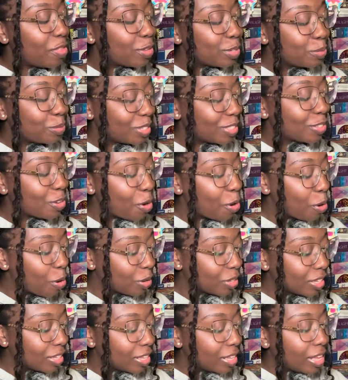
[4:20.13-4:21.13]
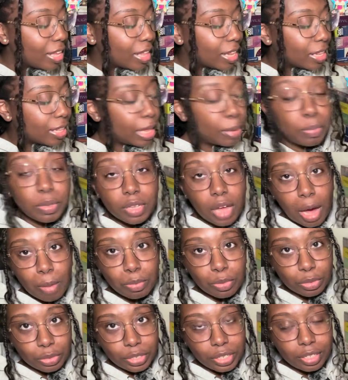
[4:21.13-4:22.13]
This one is called
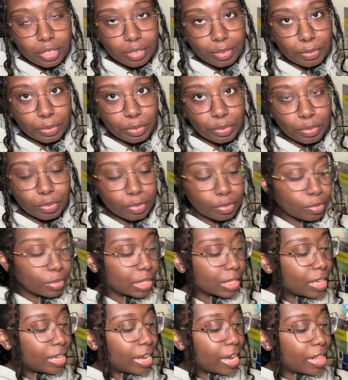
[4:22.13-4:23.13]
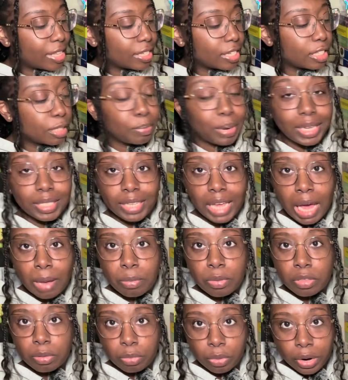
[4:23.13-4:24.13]
Lepidoptery. And it says it's by
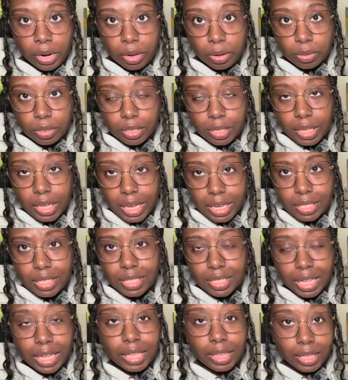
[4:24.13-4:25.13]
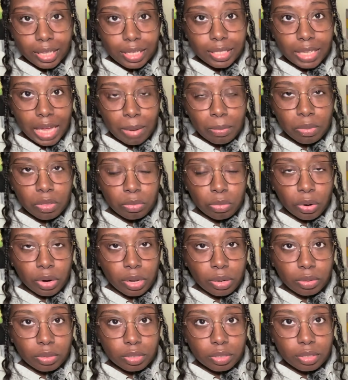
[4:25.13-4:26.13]
Tabitha Brown. Is this like the Tabitha
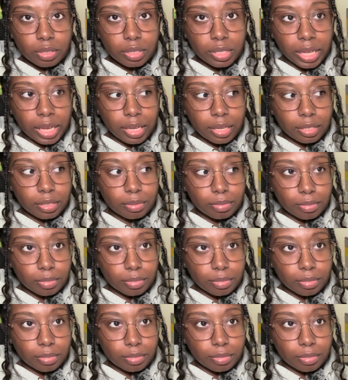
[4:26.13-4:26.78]
Brown? Like